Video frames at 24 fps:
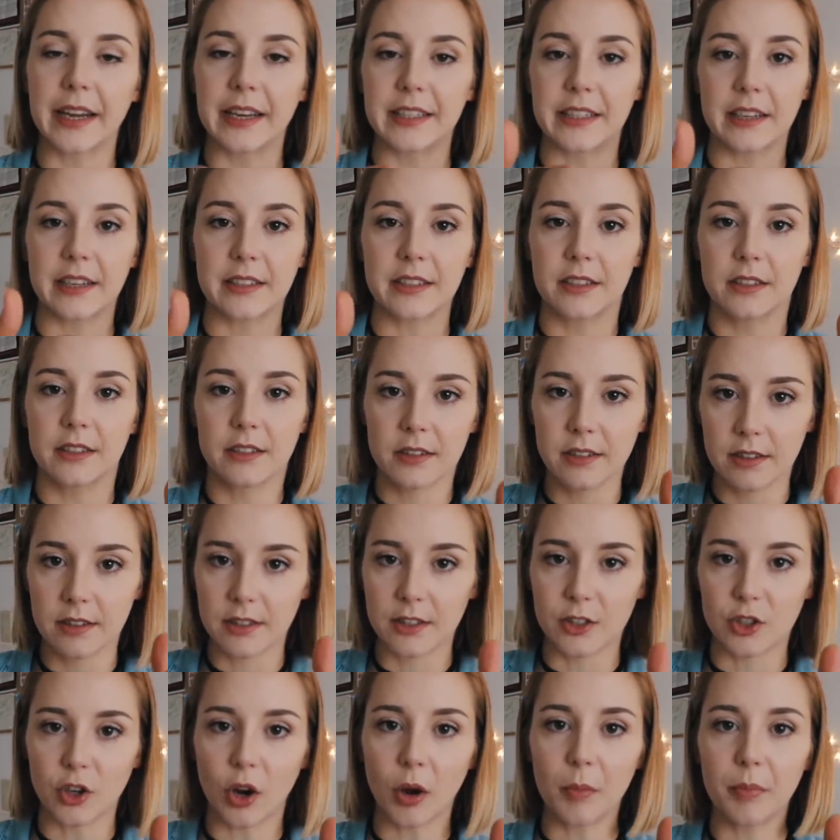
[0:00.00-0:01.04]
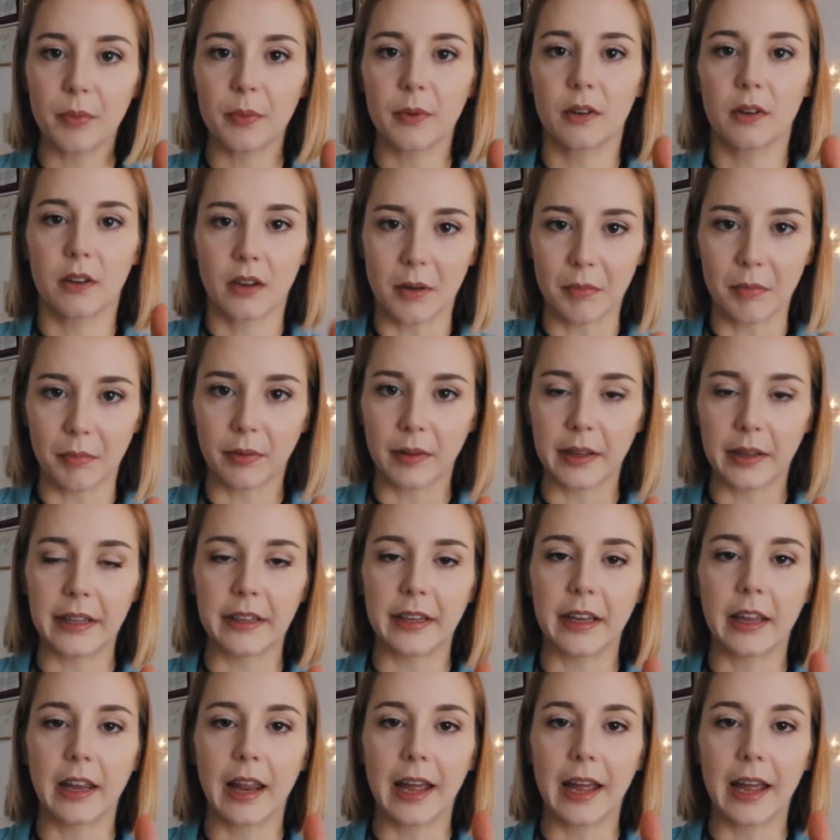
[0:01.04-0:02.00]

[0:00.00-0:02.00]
it doesn't stop completely,